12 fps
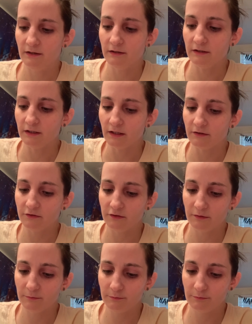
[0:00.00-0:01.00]

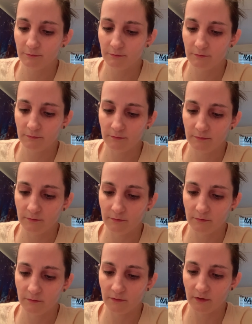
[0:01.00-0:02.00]
Yes.
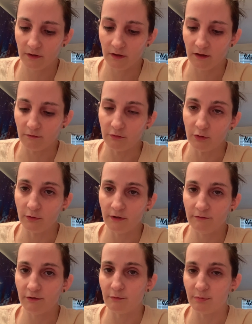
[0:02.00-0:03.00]
If you live
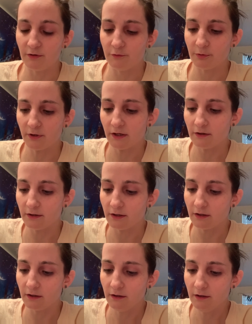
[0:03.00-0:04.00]
in the Pittsburgh
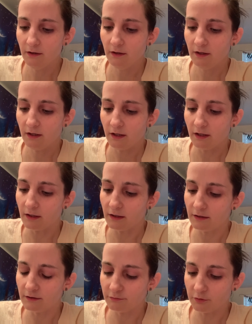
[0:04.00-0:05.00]
area
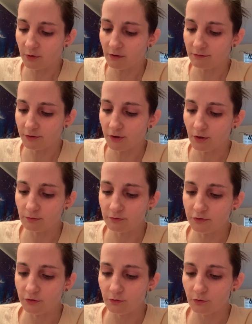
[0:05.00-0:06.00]
and if you ever go
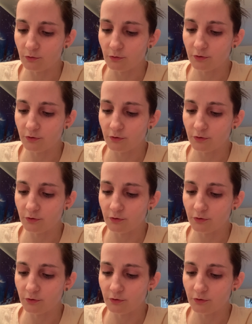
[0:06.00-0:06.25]
to